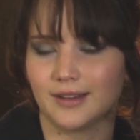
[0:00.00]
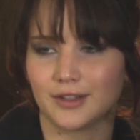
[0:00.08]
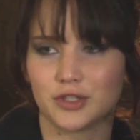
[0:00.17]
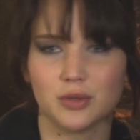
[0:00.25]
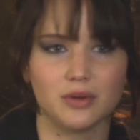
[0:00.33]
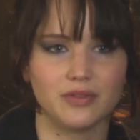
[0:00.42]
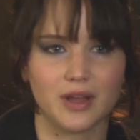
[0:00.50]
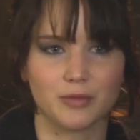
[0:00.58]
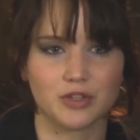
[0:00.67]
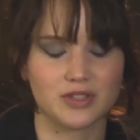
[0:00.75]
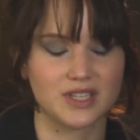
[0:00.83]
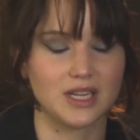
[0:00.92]
the two of
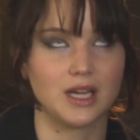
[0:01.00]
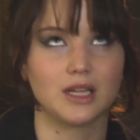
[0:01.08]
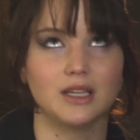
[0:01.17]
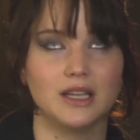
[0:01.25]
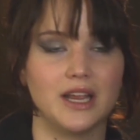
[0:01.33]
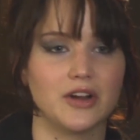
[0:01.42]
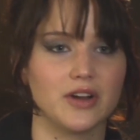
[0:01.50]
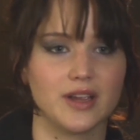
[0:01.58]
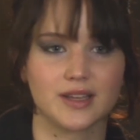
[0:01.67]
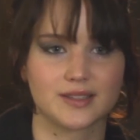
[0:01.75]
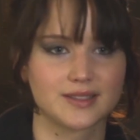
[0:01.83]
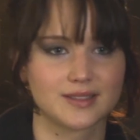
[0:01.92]
them are just a
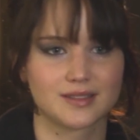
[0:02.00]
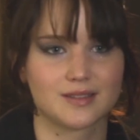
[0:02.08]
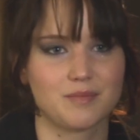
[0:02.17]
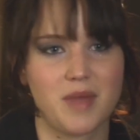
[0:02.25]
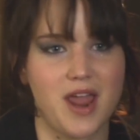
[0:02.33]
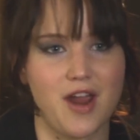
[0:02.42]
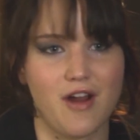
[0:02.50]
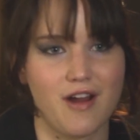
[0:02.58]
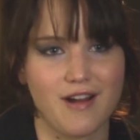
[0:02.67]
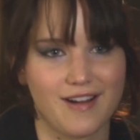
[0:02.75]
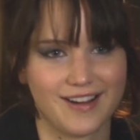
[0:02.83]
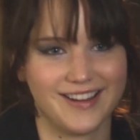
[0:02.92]
hilarious
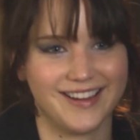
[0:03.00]
pair.